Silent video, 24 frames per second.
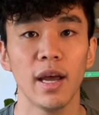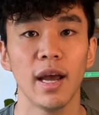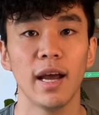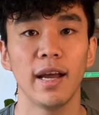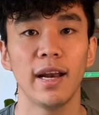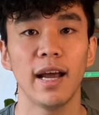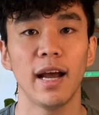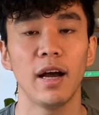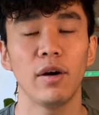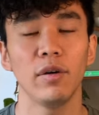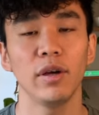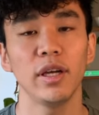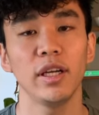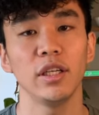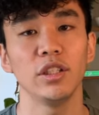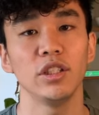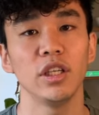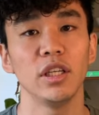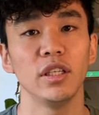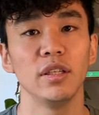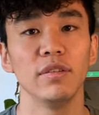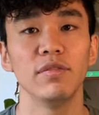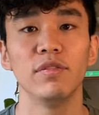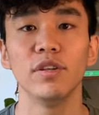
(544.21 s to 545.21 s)
and how each
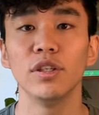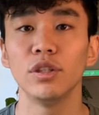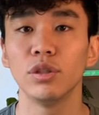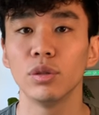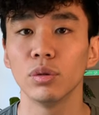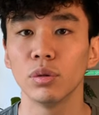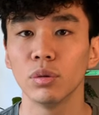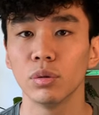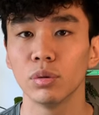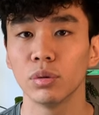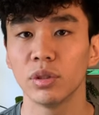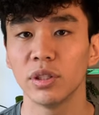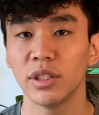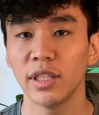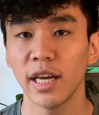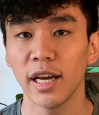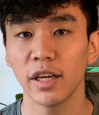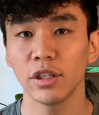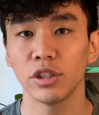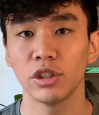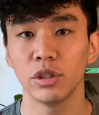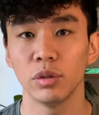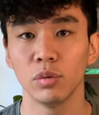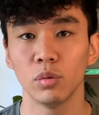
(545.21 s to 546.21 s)
individual
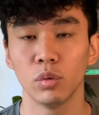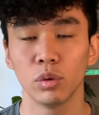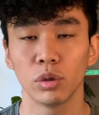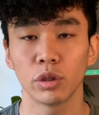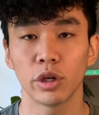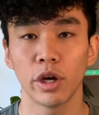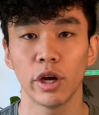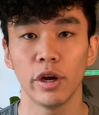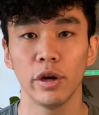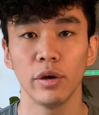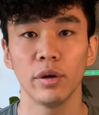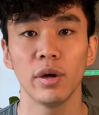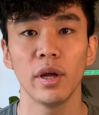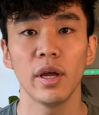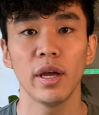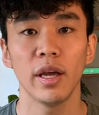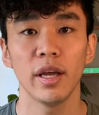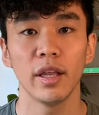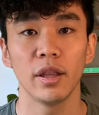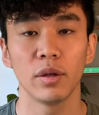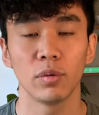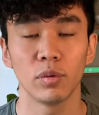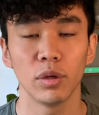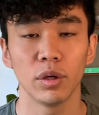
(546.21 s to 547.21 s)
section will go
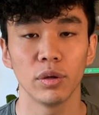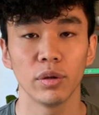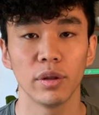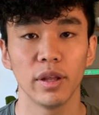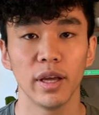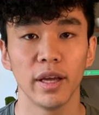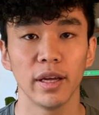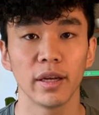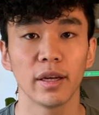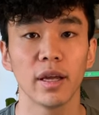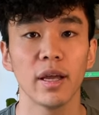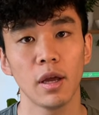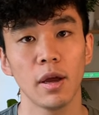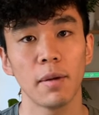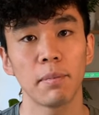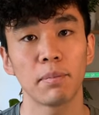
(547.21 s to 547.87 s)
in the real thing.